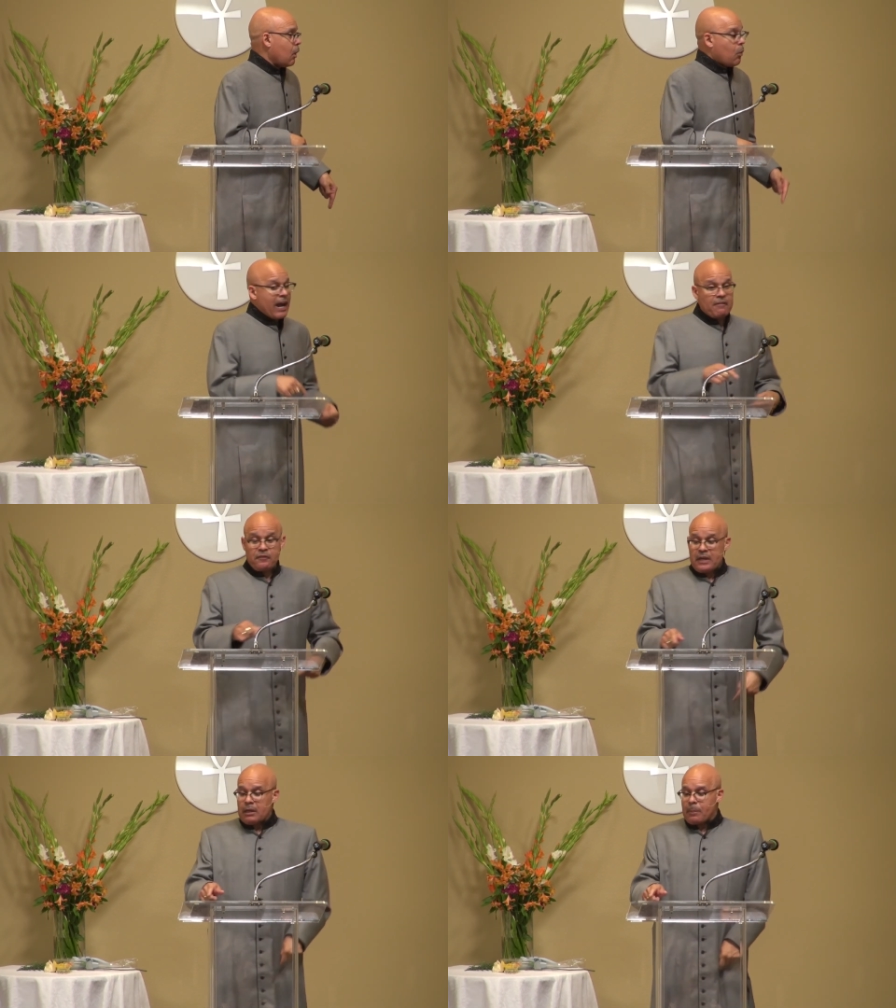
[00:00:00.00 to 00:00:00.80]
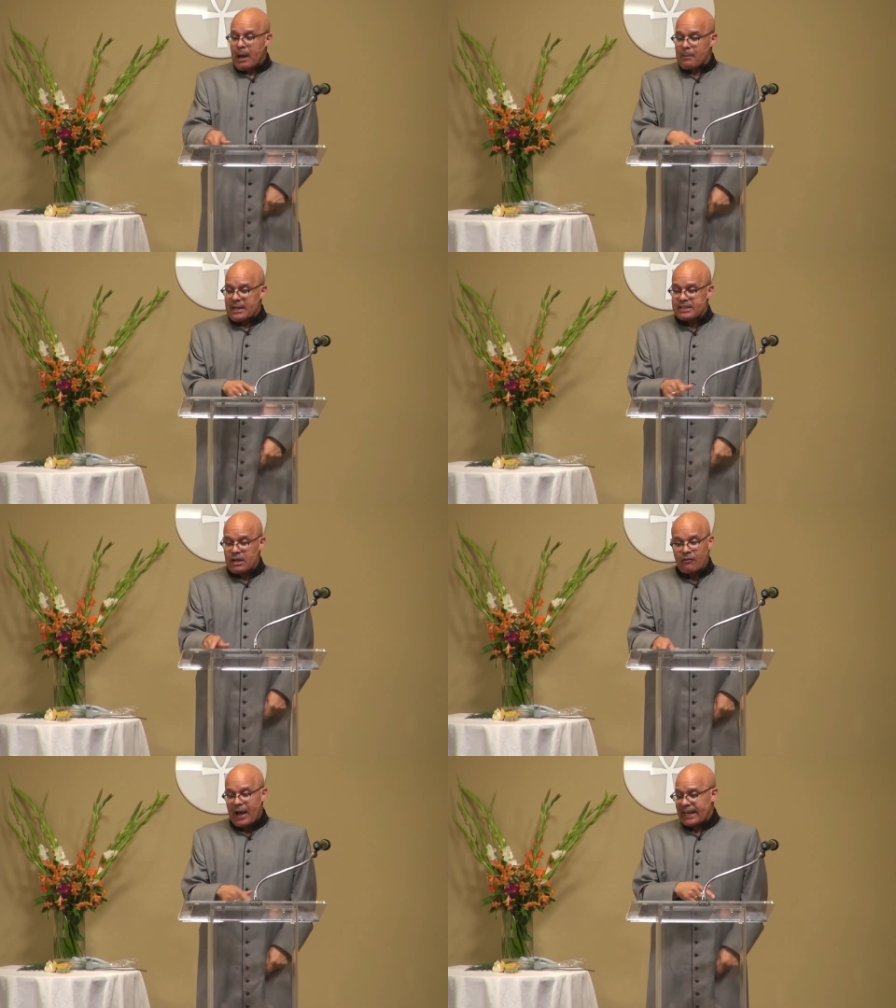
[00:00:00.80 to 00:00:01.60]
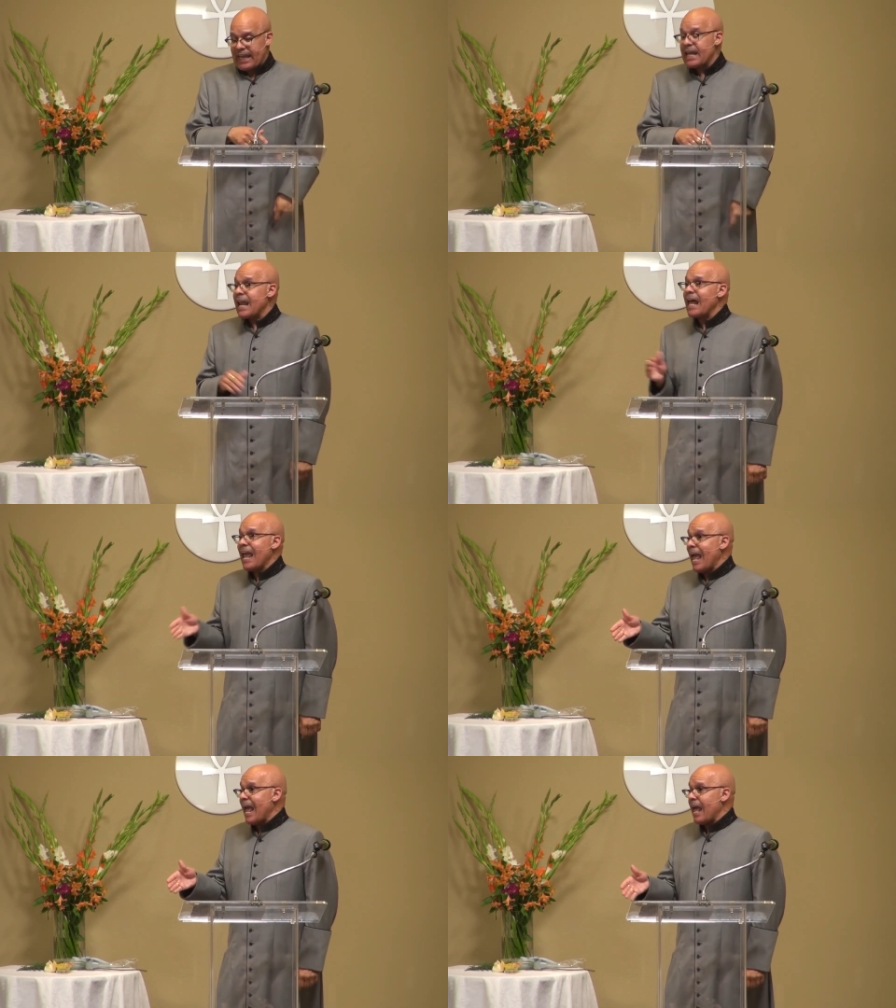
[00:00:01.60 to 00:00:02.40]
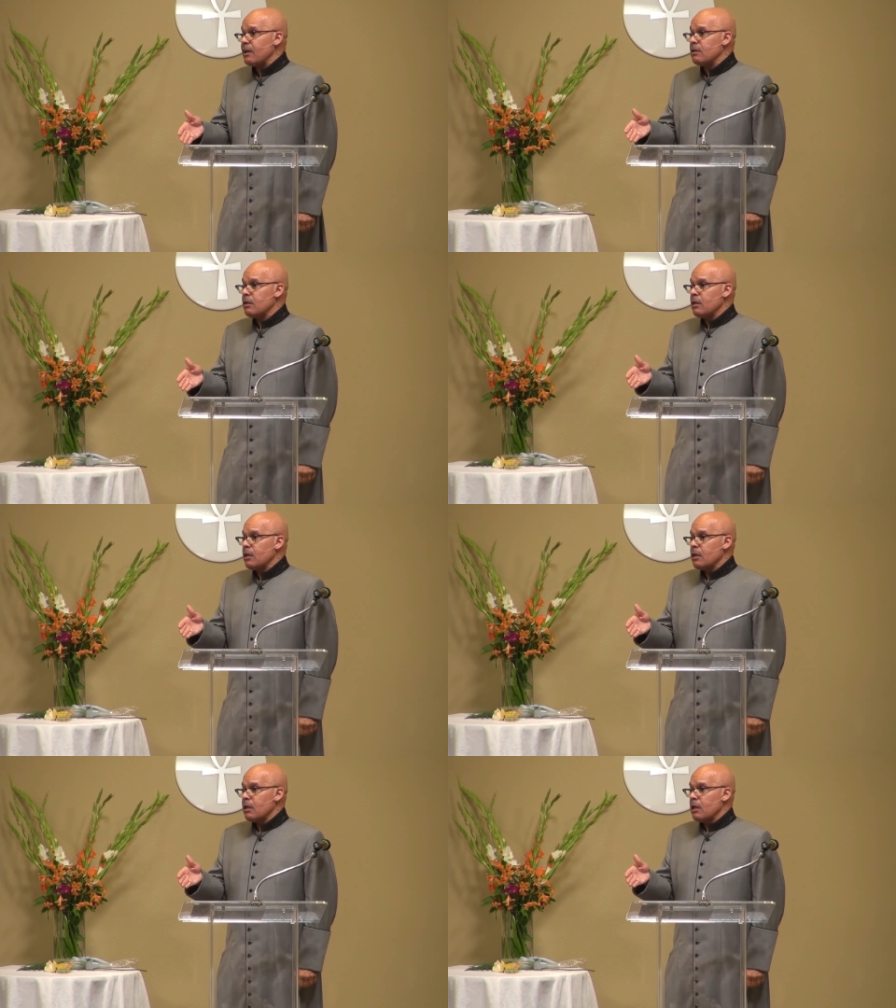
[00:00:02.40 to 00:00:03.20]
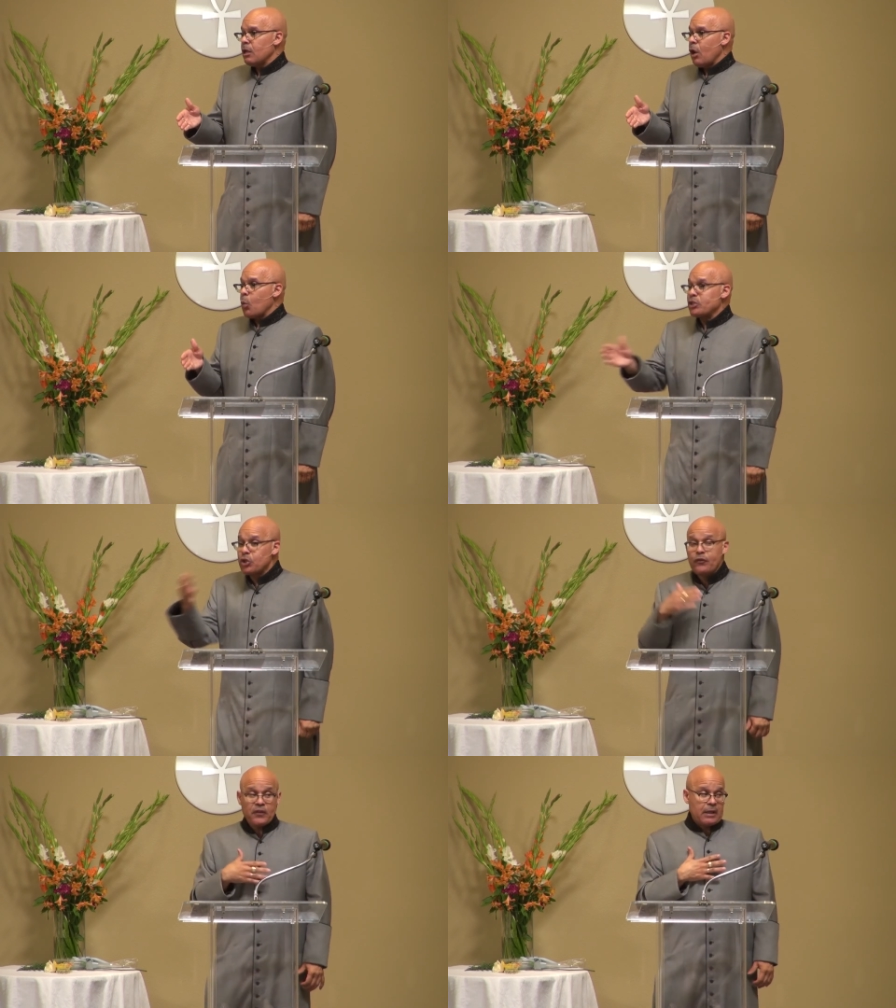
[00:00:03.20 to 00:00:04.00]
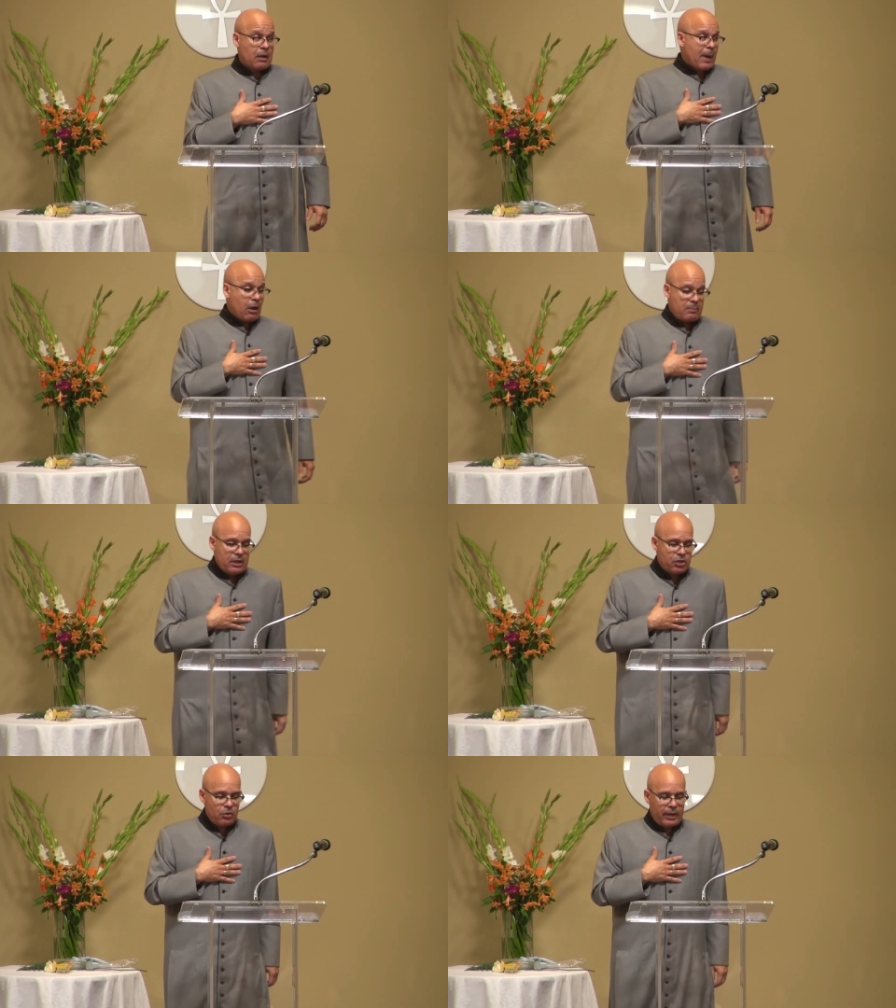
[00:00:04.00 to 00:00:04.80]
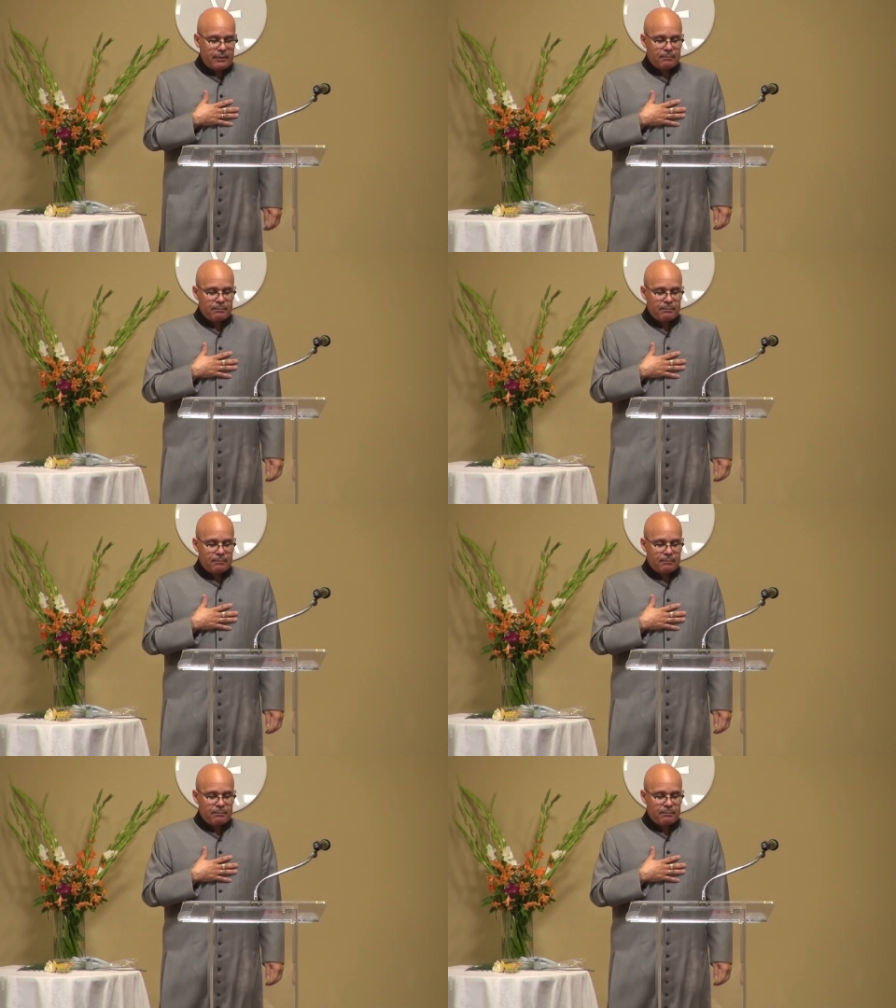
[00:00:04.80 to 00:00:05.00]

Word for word: What I feel about myself, I cannot add what you feel about me to it.